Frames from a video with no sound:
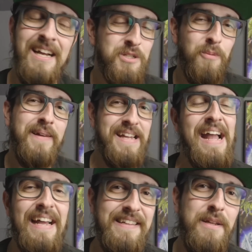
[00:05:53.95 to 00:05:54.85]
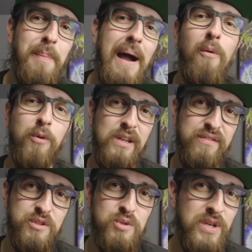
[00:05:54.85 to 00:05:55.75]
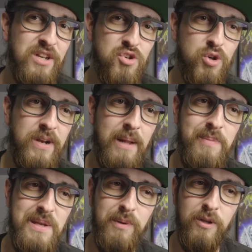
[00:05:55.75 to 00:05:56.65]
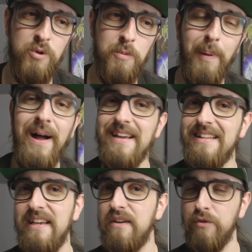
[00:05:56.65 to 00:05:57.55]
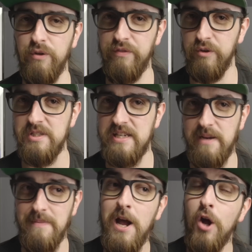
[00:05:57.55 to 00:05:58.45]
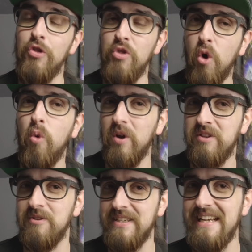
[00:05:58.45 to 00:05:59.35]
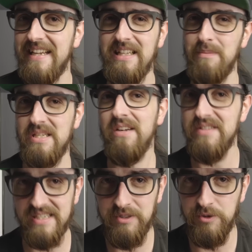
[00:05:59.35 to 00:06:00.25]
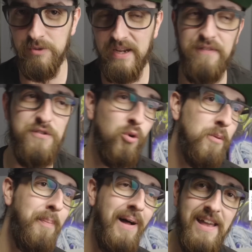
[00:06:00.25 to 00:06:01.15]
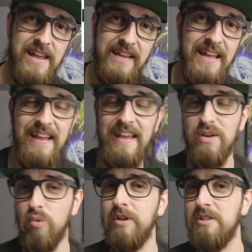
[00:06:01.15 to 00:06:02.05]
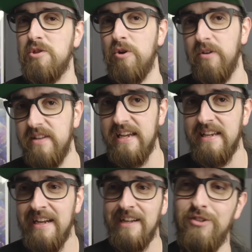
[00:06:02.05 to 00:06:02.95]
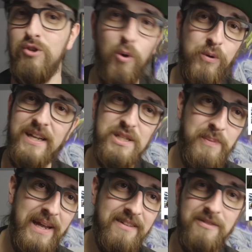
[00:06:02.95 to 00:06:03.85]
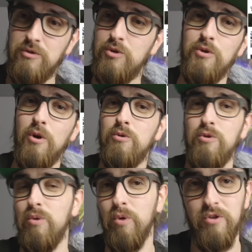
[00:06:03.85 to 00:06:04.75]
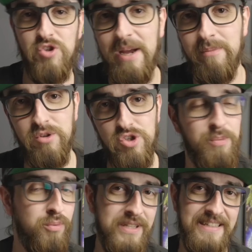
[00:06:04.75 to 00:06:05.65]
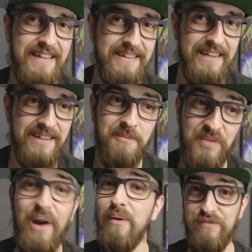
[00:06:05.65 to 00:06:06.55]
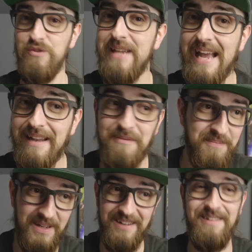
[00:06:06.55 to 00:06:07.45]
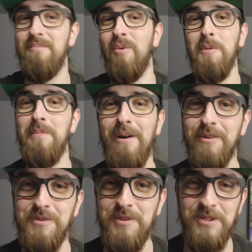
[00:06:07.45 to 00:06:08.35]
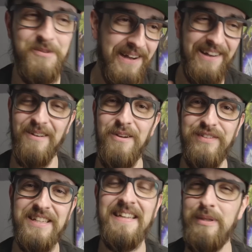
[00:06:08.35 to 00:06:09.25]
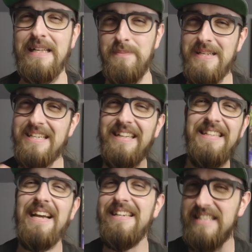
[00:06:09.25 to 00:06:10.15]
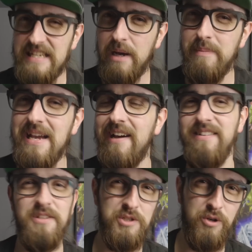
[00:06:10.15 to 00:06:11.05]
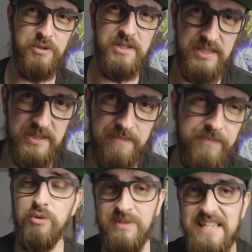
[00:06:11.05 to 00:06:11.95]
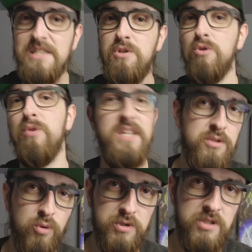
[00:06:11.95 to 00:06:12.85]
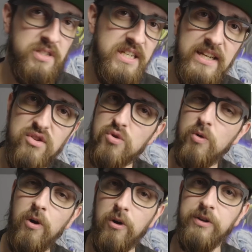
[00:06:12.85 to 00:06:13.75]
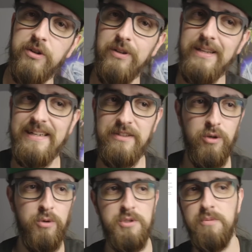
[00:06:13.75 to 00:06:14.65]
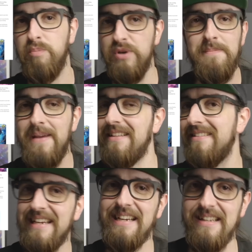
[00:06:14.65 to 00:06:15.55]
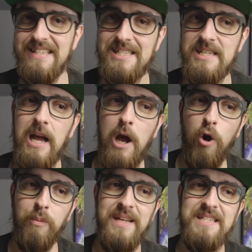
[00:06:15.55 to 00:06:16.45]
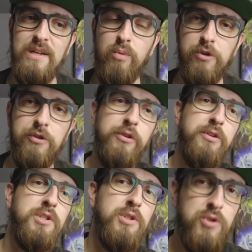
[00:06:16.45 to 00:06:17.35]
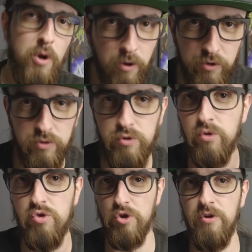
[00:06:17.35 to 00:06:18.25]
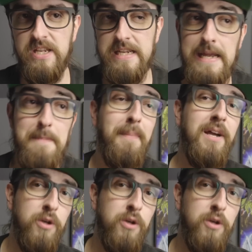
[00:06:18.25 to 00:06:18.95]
So by adding the power levels, we ensure that people who buy a deck for the first time know what they're getting themselves into. If you're buying a 1-star deck, don't expect to go to the World Championship with that deck. Now, if you can, more power to you, I love it. But that's basically the idea behind the star system. So these 2 resources, the intro article and those pre-made deck lists, are basically where you're gonna start on your journey, in my